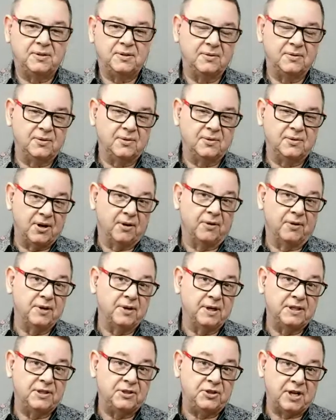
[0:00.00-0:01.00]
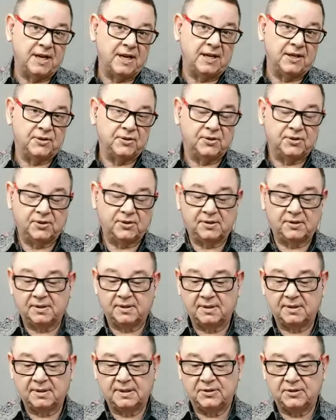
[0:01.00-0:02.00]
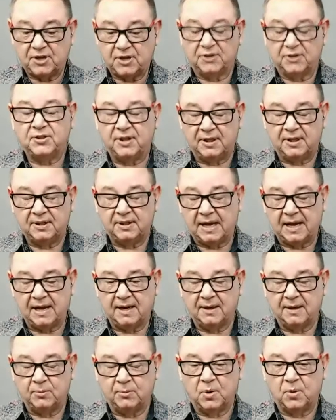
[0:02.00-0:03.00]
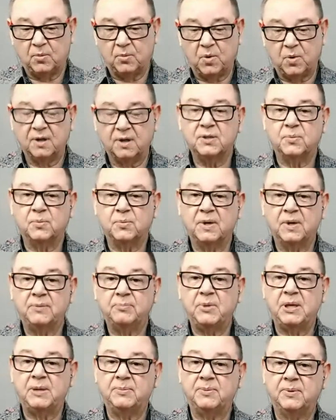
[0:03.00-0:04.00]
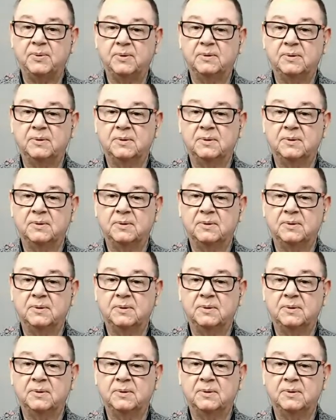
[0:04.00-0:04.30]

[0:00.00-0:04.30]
you know, Jessie works with people,